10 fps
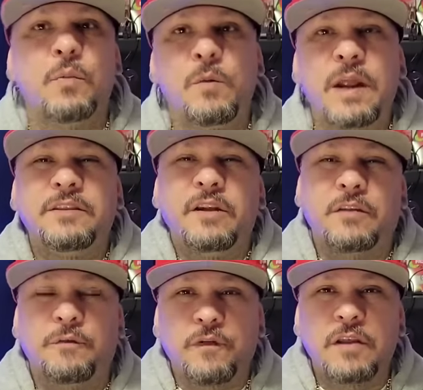We're right there in
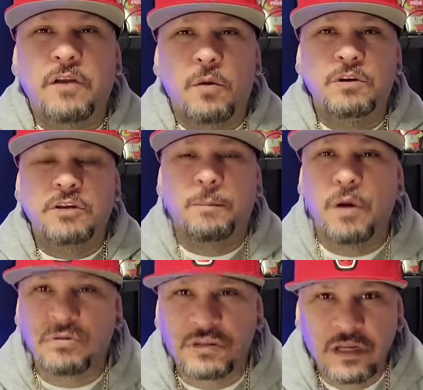the front. The homeboy's on
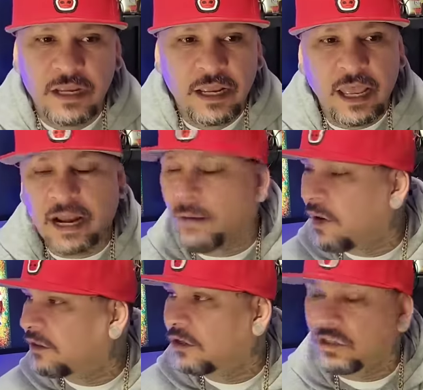post, and I'm
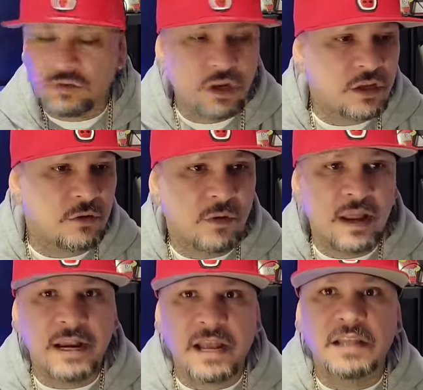right there just looking,
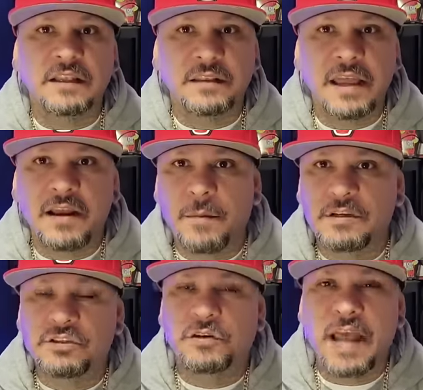right? And I got the thing on
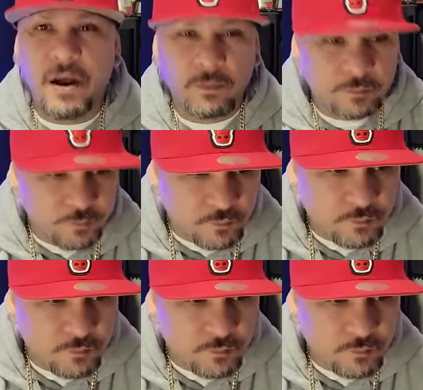me. So now...